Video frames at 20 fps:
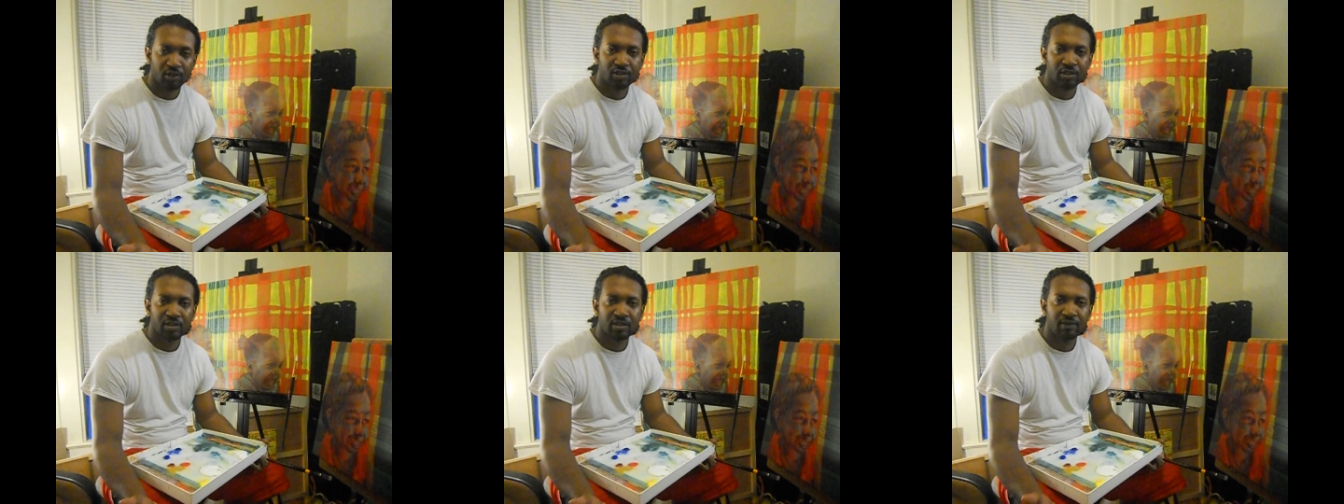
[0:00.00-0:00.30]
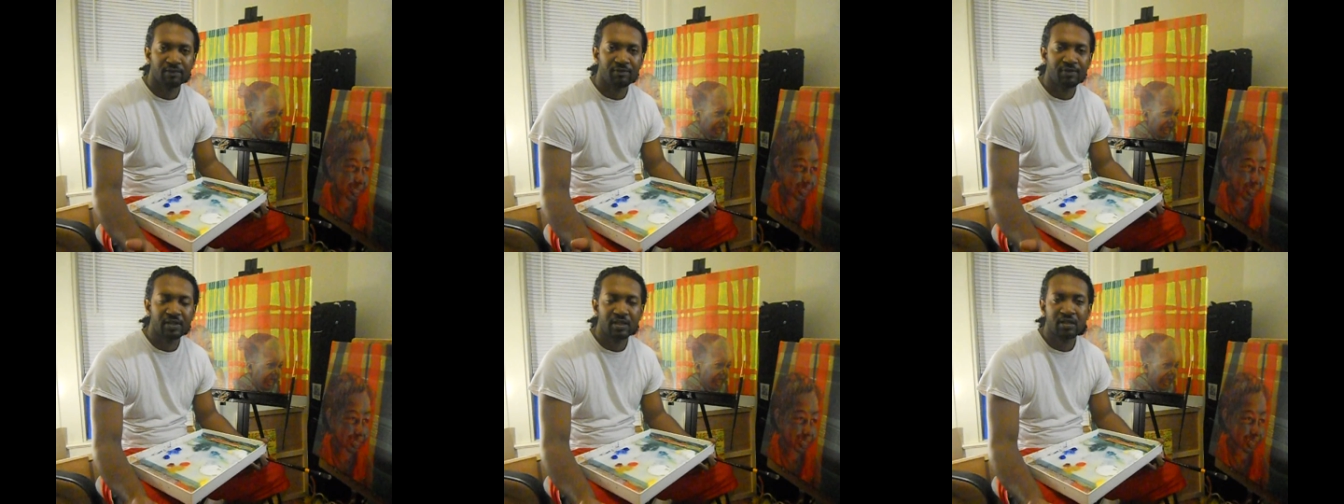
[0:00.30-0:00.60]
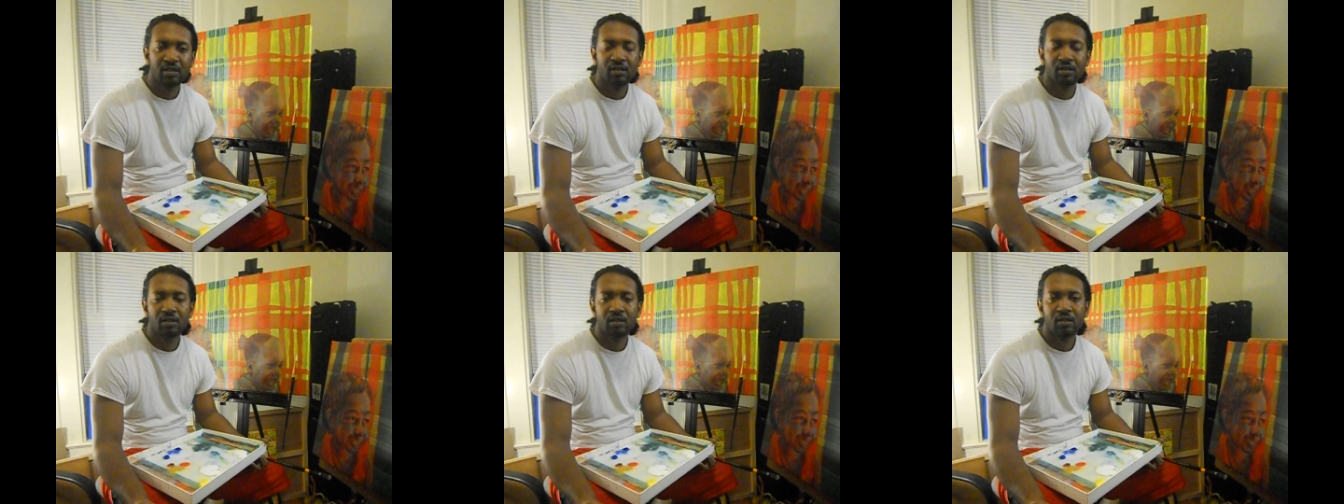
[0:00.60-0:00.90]

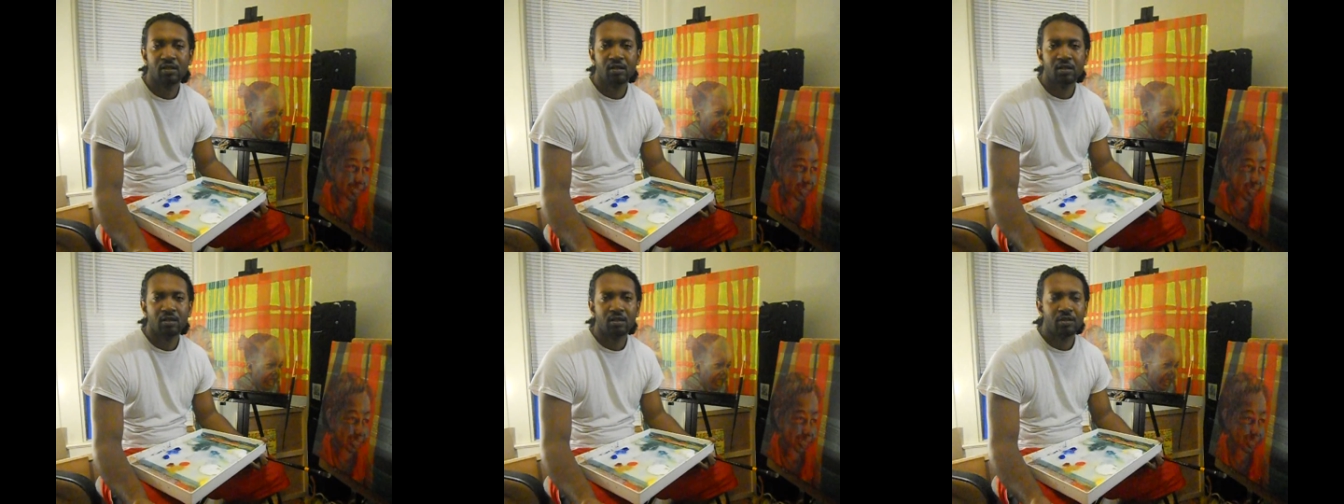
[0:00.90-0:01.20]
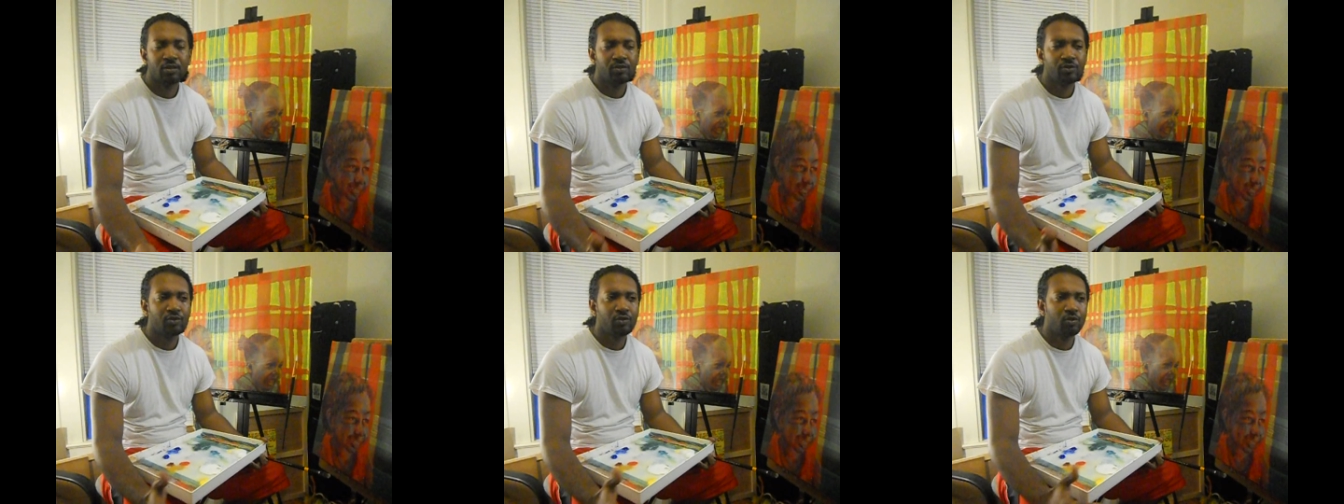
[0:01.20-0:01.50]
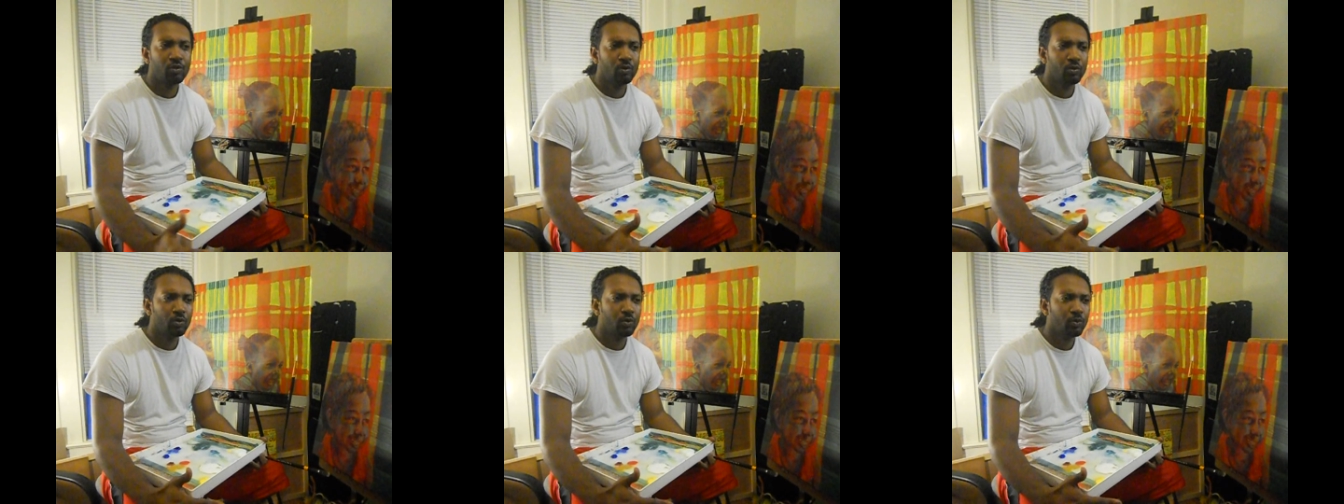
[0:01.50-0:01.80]
vehicle
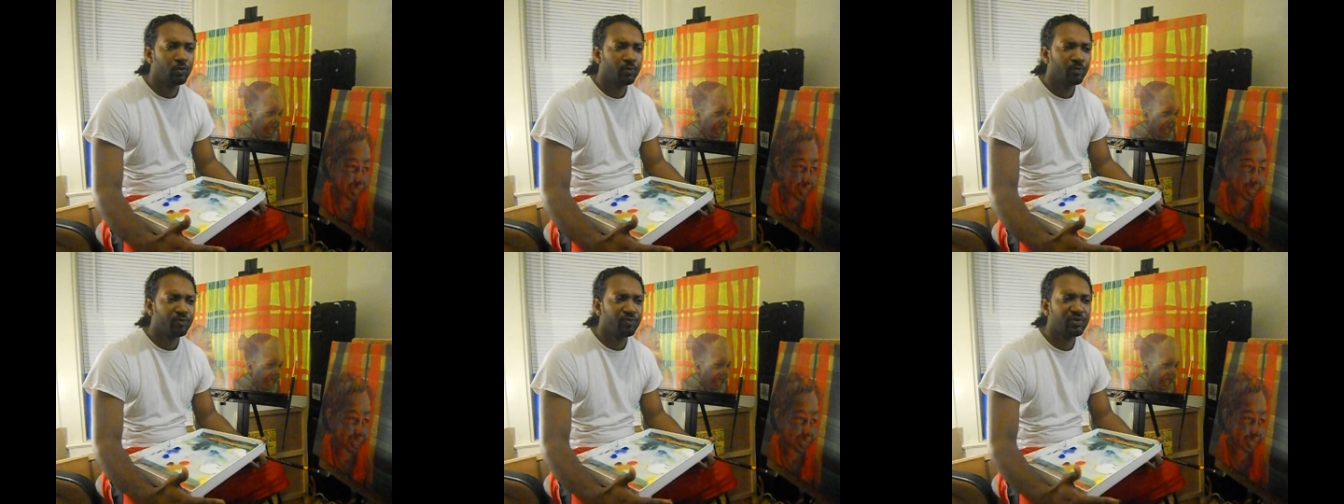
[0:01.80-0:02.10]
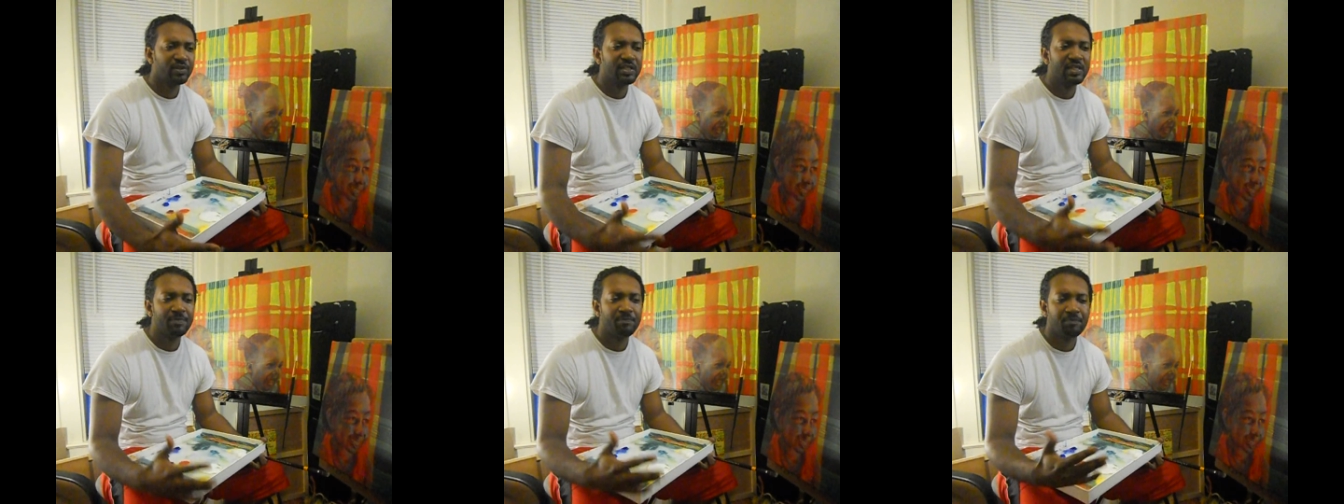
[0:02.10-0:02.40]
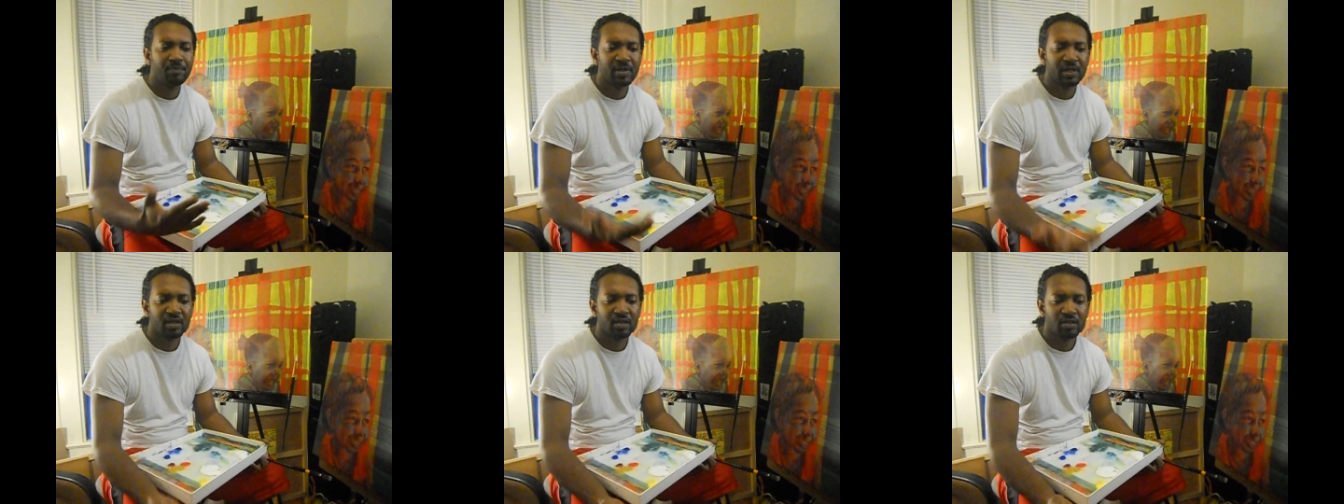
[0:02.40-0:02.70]
to
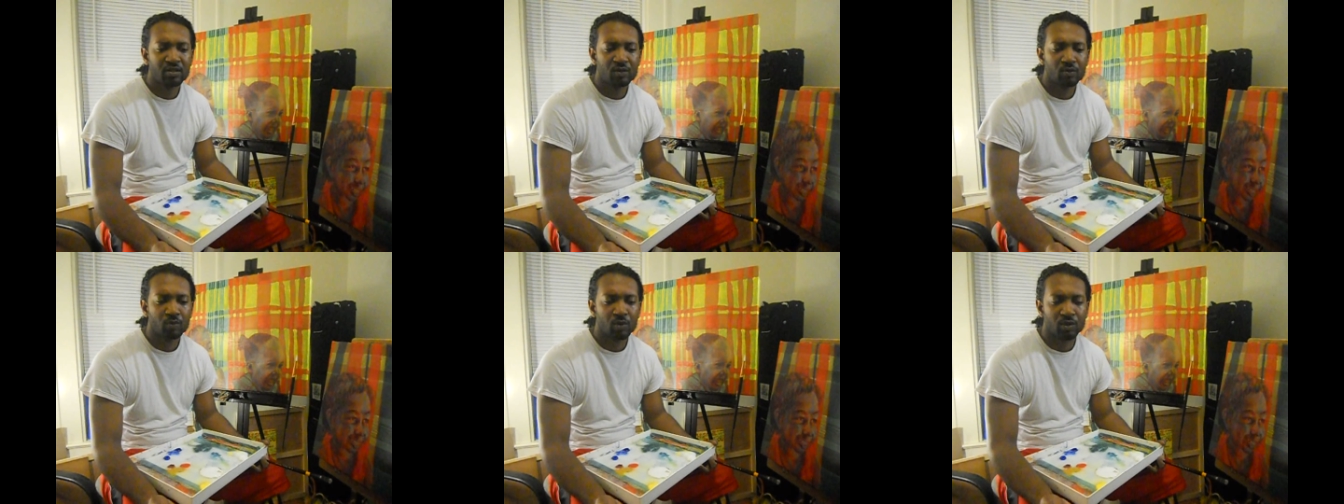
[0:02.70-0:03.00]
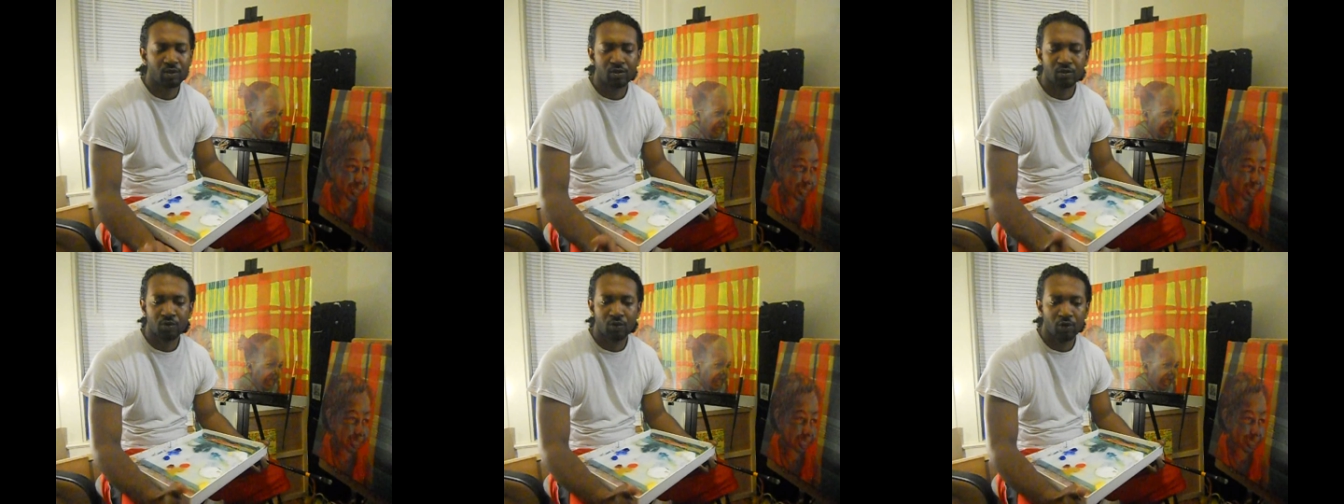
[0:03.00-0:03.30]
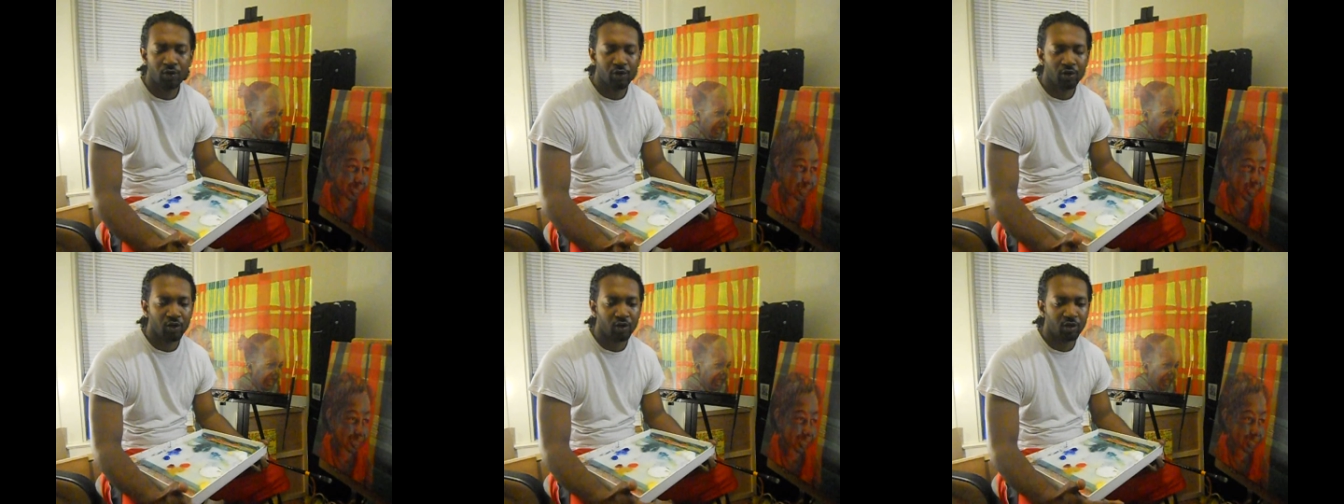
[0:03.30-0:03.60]
depict what was
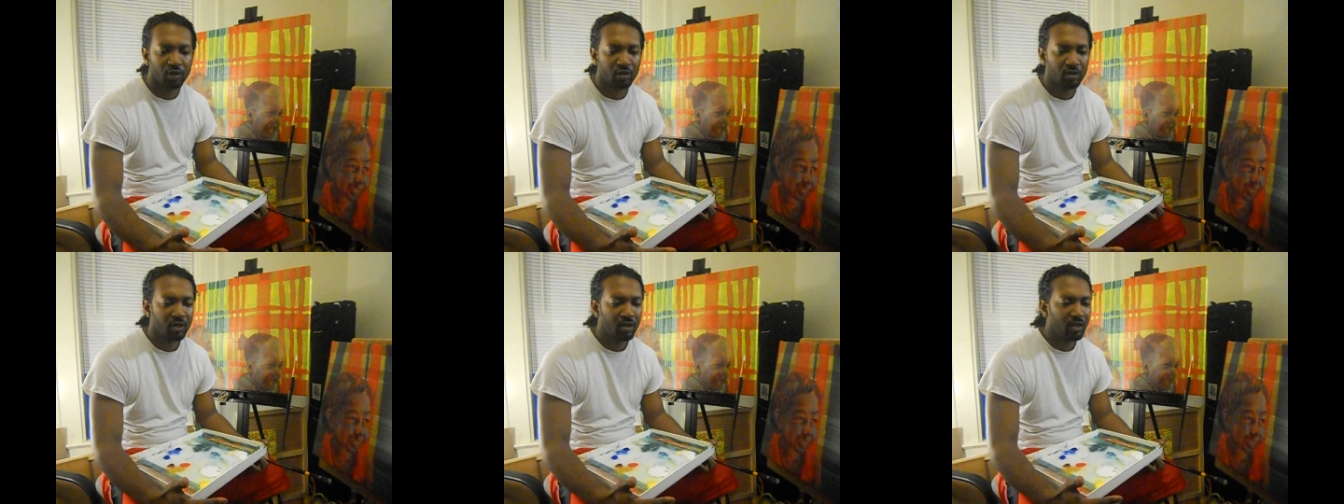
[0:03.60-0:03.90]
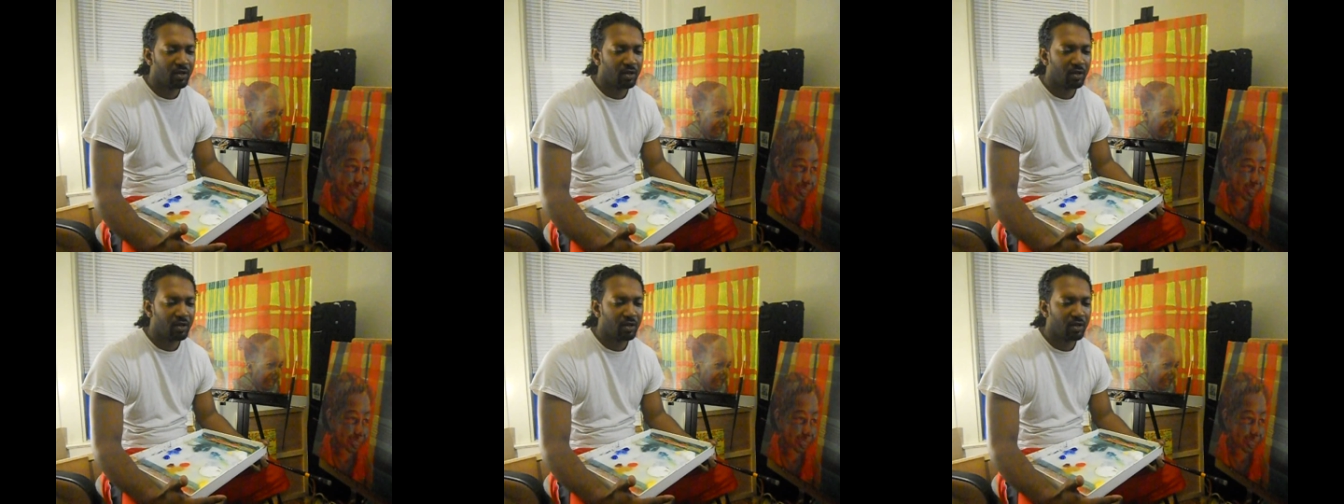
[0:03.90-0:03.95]
going on,